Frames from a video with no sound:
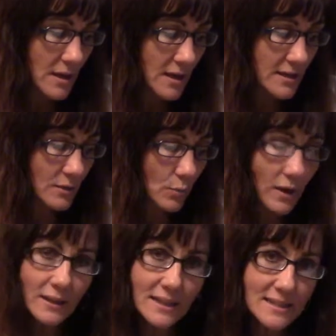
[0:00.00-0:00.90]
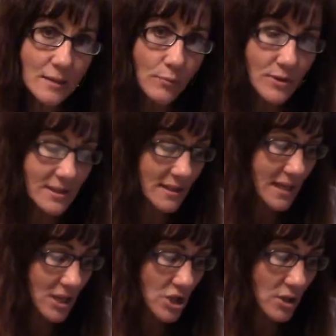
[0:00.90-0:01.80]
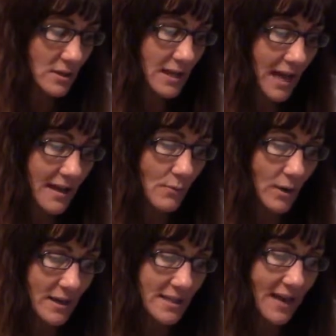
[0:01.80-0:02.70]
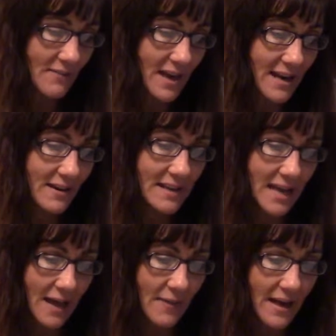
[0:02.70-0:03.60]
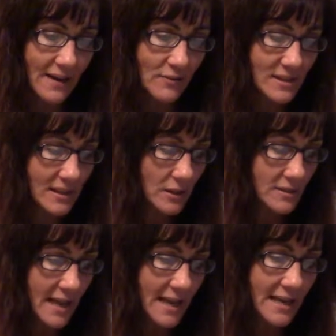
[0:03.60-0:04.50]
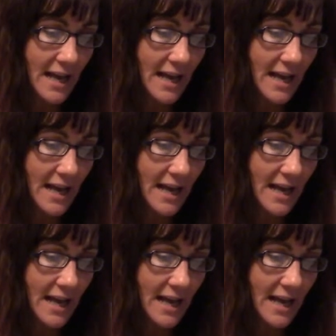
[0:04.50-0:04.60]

He did 1 listing presentation. He wanted to have that, and he had that every single day.